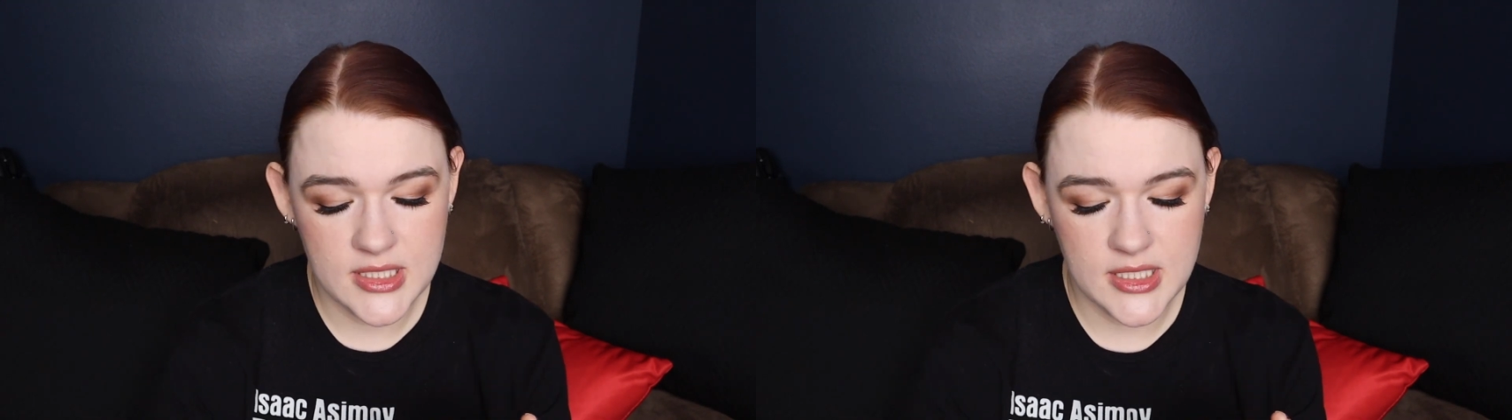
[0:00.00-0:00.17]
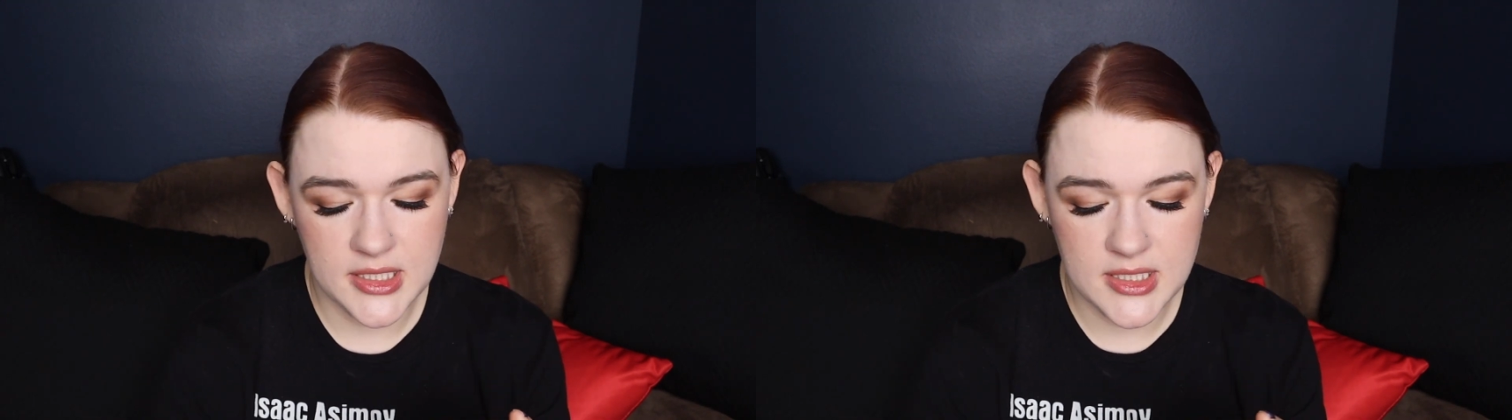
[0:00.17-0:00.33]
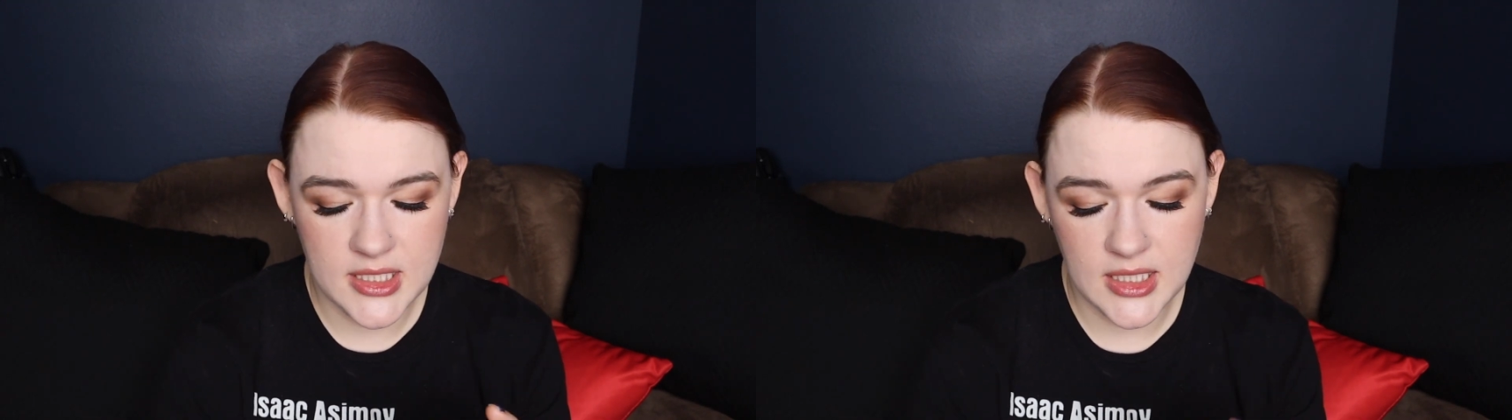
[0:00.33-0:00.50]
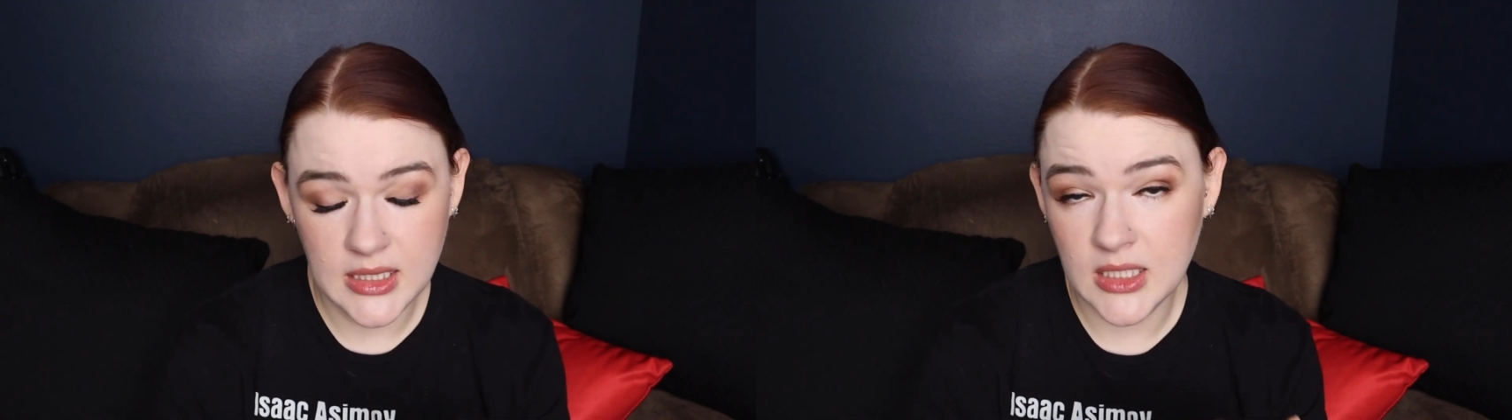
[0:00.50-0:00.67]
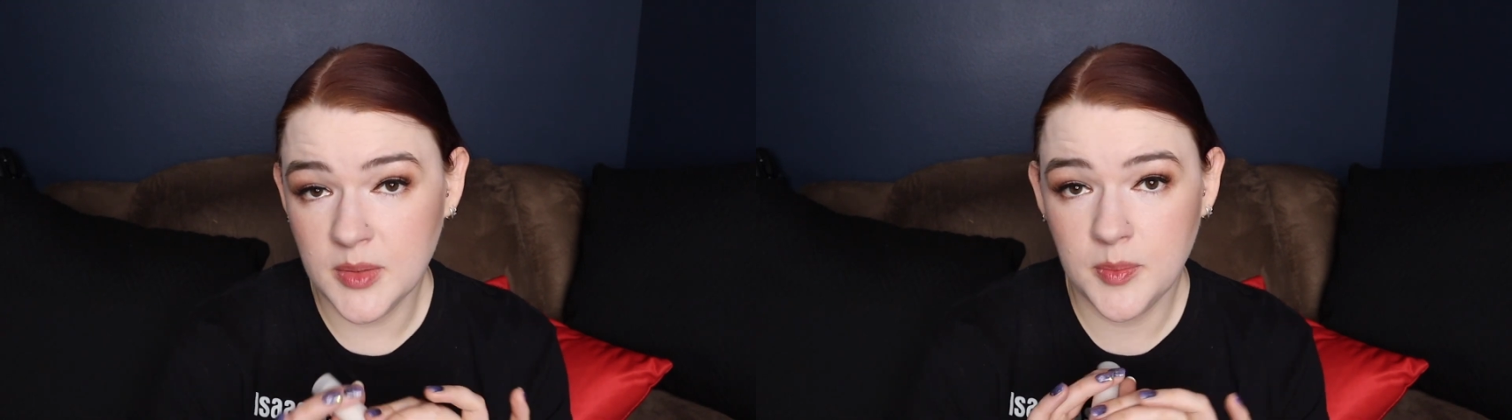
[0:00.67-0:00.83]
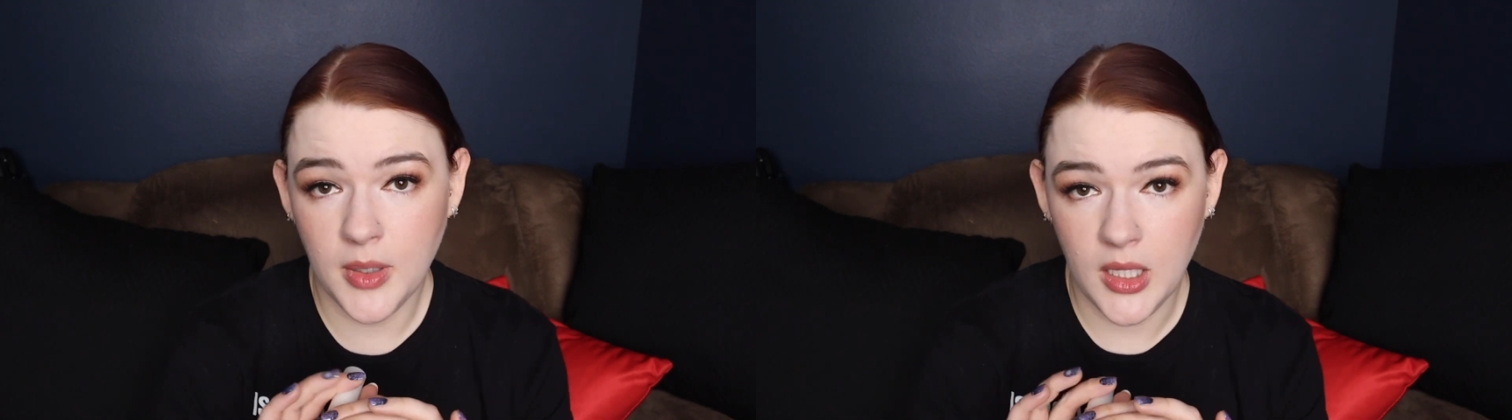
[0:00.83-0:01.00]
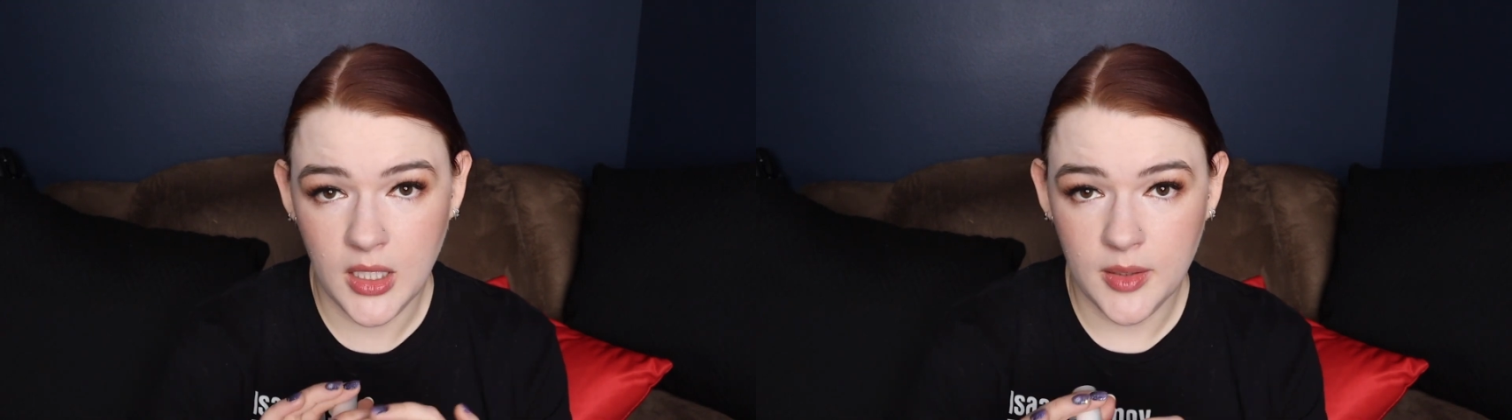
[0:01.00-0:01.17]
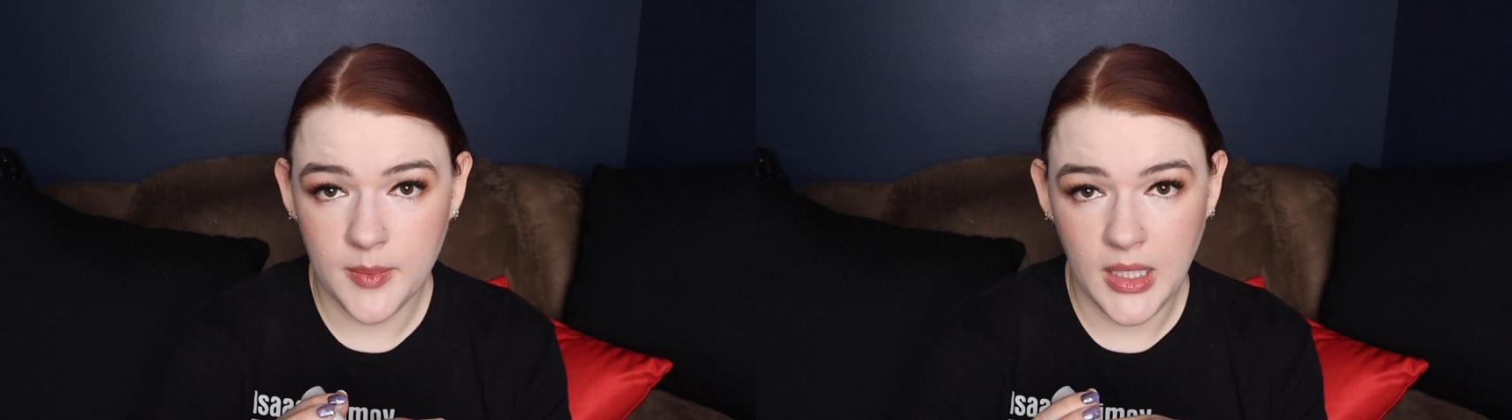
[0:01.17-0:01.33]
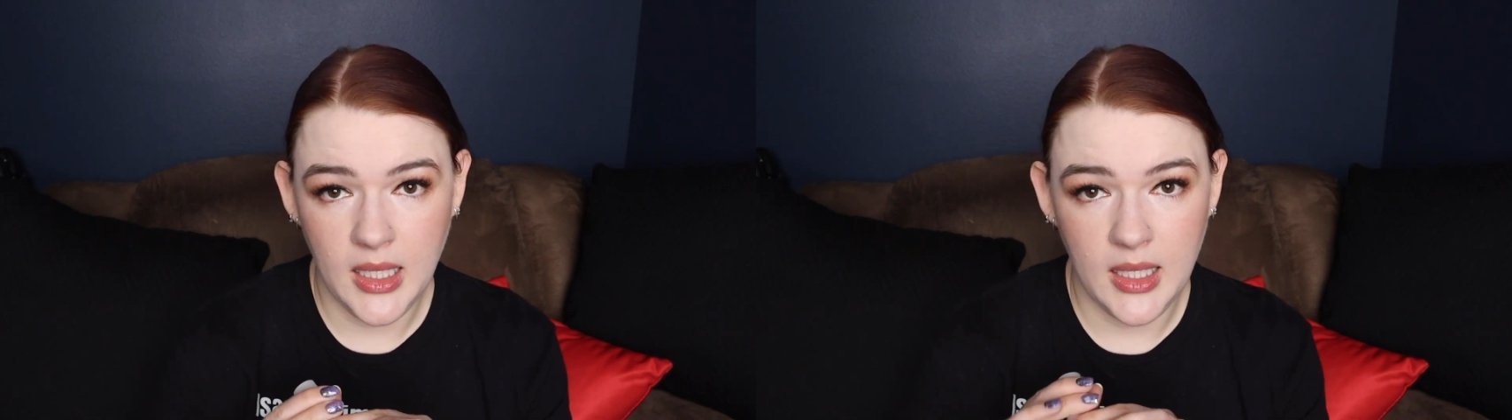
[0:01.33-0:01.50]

tinted lip balm,